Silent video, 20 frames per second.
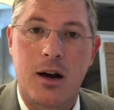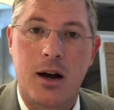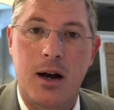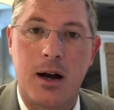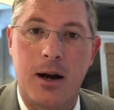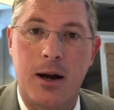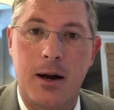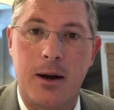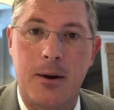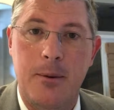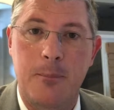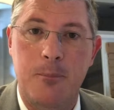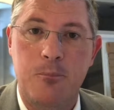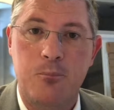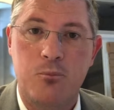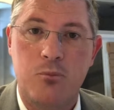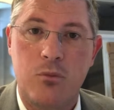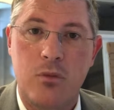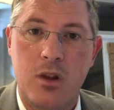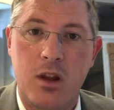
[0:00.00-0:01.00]
I
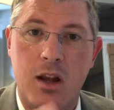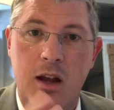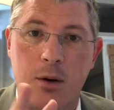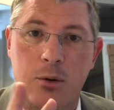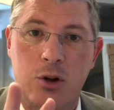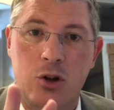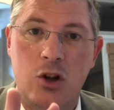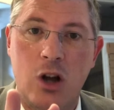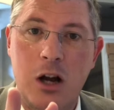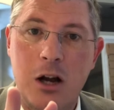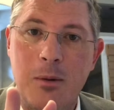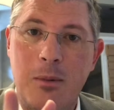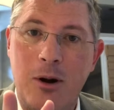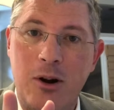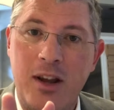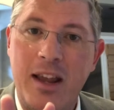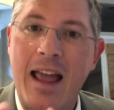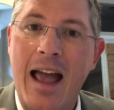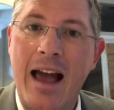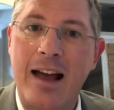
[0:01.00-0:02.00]
want to talk
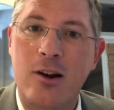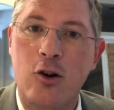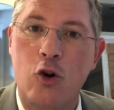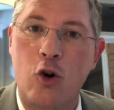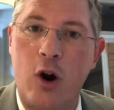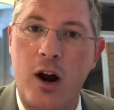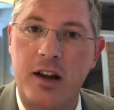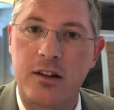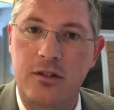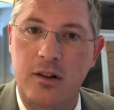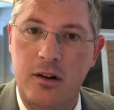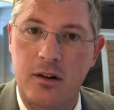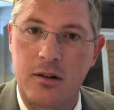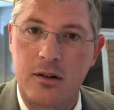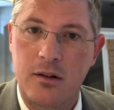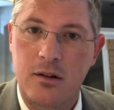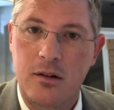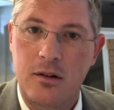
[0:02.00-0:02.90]
about categorizing